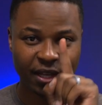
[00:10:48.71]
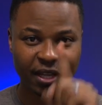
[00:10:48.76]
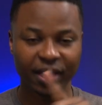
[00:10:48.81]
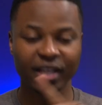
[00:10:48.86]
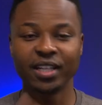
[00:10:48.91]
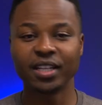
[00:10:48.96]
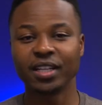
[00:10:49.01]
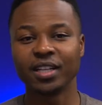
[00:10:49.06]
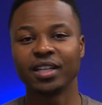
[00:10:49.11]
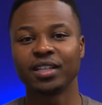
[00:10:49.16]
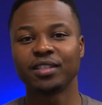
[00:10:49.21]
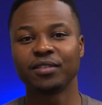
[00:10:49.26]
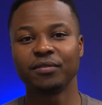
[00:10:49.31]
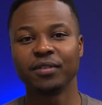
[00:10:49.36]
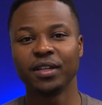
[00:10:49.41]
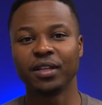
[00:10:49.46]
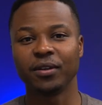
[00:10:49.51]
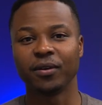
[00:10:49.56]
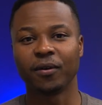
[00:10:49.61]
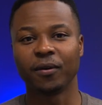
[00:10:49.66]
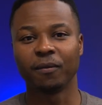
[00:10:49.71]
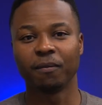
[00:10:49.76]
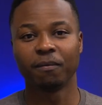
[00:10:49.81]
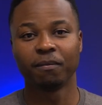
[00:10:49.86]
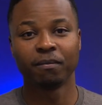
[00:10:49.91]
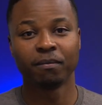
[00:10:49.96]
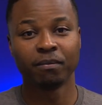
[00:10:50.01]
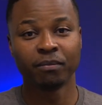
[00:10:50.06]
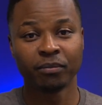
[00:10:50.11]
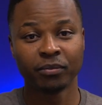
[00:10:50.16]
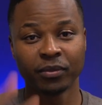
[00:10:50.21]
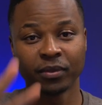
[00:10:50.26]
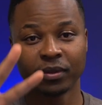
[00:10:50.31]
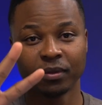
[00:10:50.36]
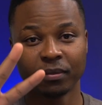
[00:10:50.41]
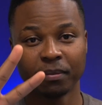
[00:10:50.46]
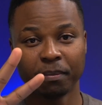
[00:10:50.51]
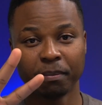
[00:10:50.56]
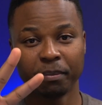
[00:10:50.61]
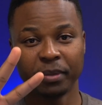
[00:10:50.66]
in the next video
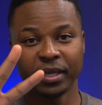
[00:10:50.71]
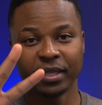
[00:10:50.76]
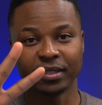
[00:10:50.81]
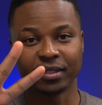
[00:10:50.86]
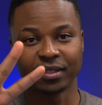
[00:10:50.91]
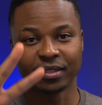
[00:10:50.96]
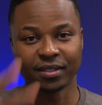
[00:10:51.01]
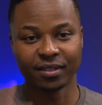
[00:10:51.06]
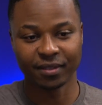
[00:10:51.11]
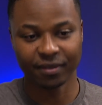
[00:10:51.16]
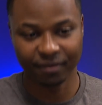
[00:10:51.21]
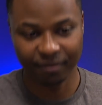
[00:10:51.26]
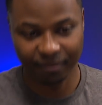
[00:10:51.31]
peace